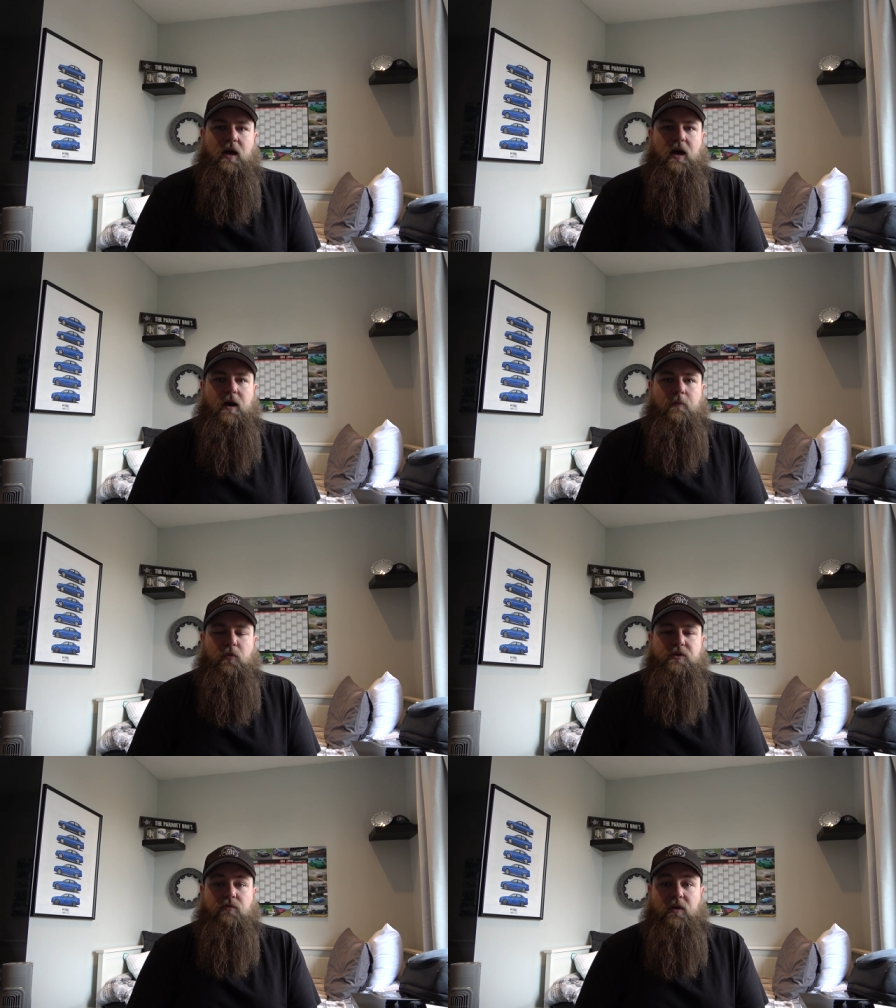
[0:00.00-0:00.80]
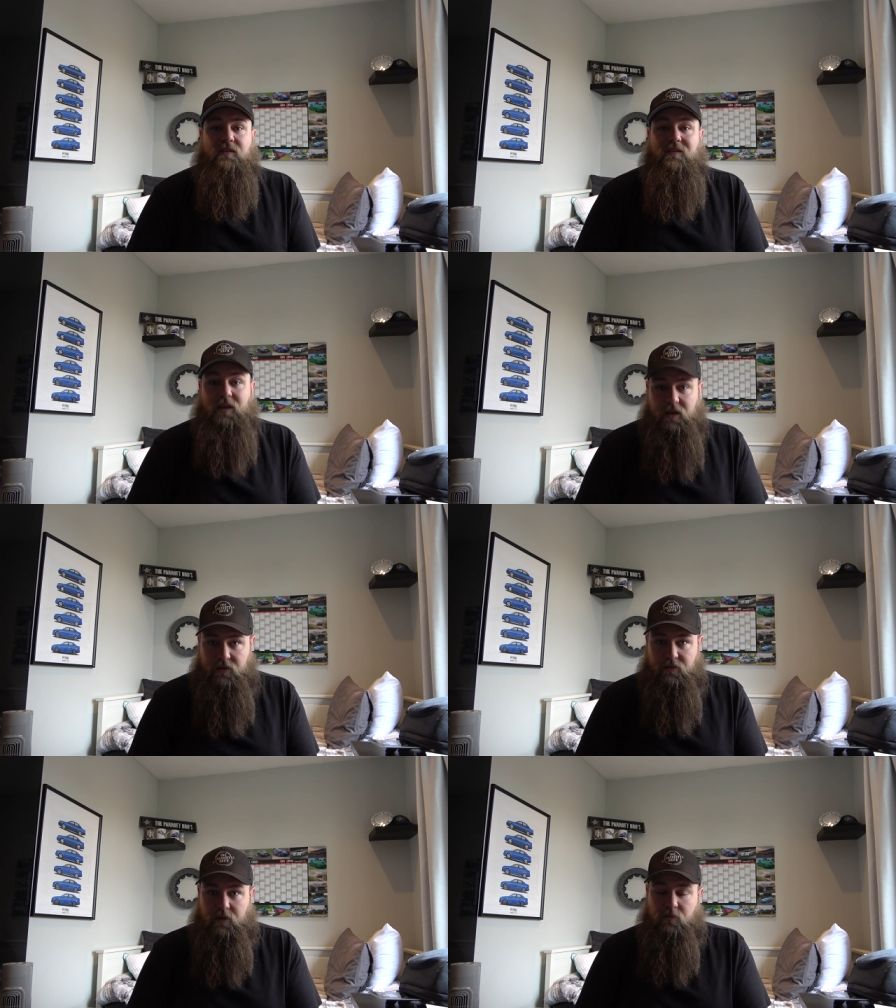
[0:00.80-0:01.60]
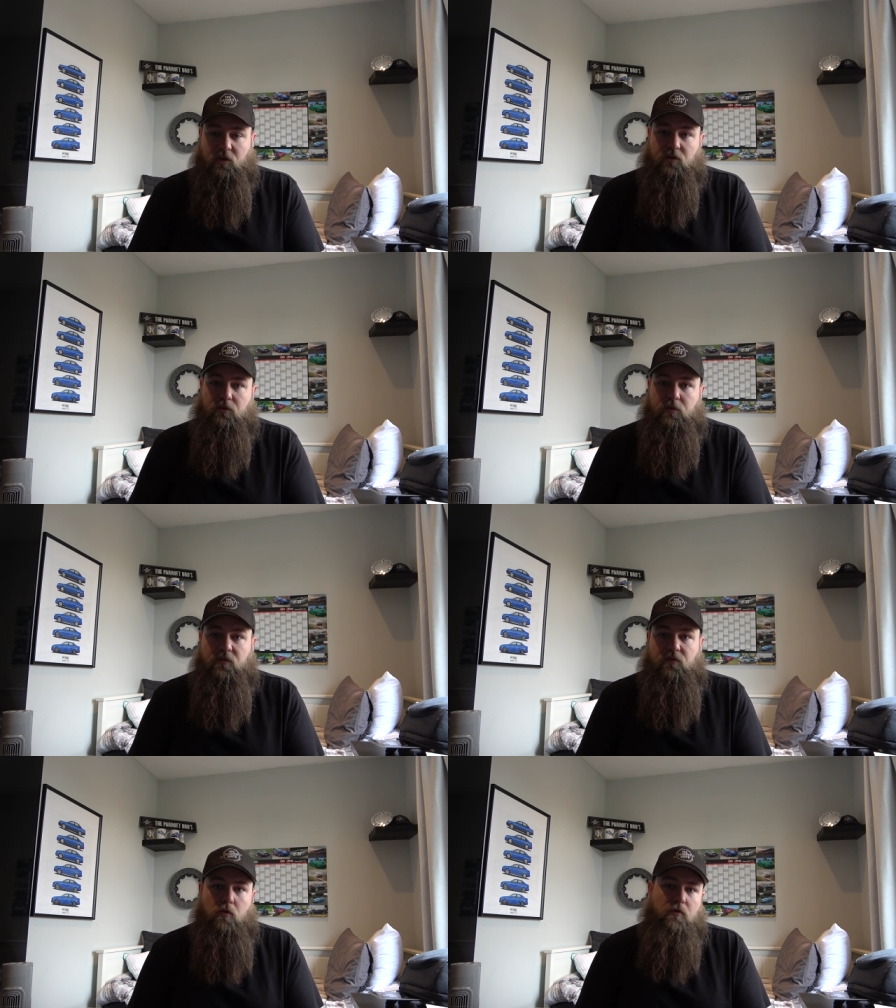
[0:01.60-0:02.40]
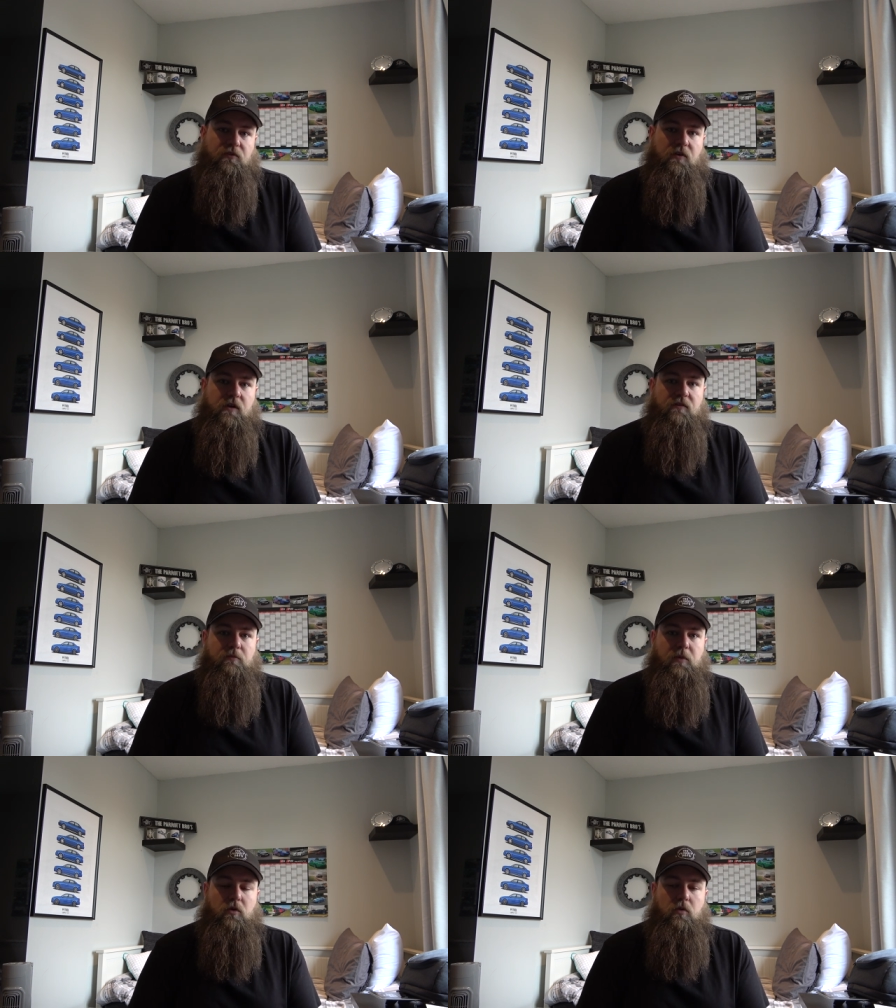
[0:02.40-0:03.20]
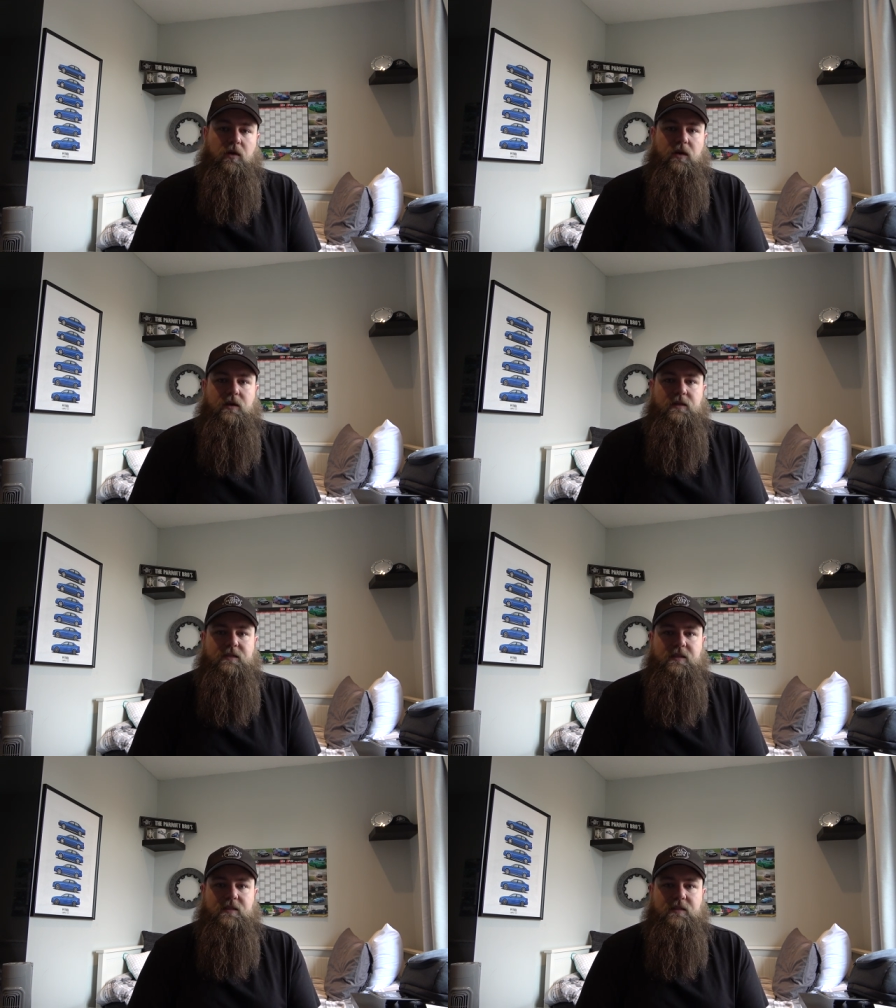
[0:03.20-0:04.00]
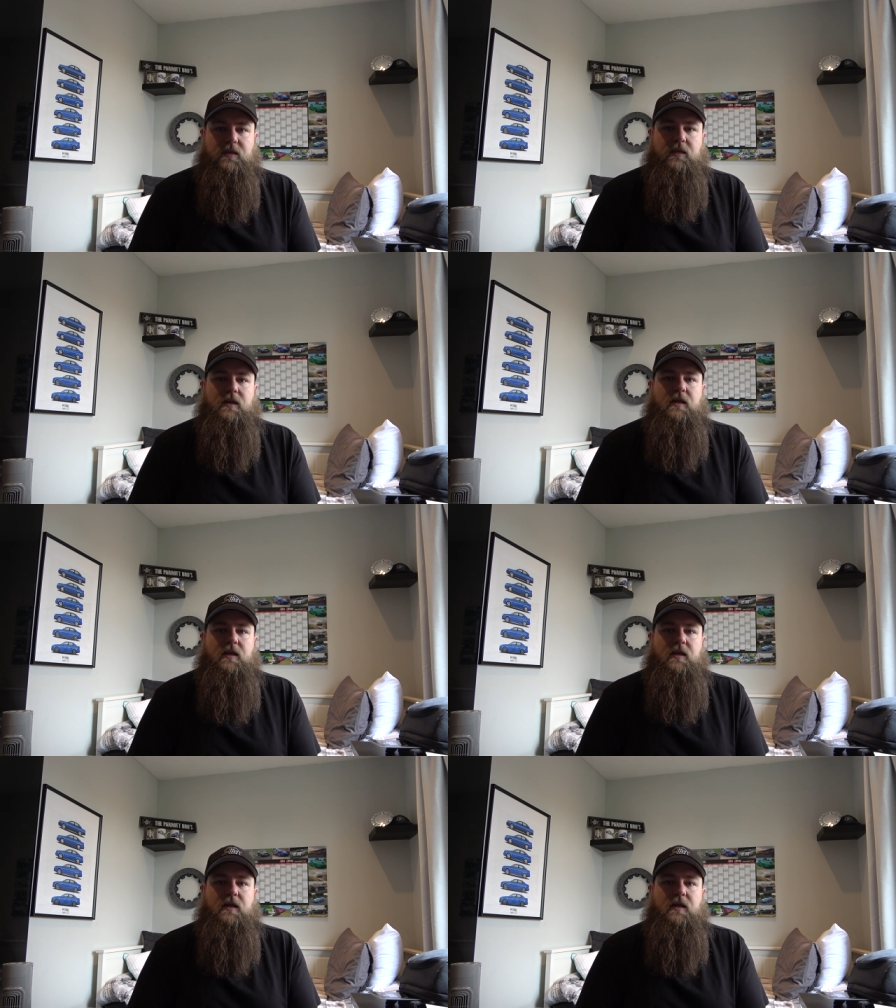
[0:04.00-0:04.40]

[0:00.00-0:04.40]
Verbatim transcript: um, which runs exactly the same size, three, four, five mil disc.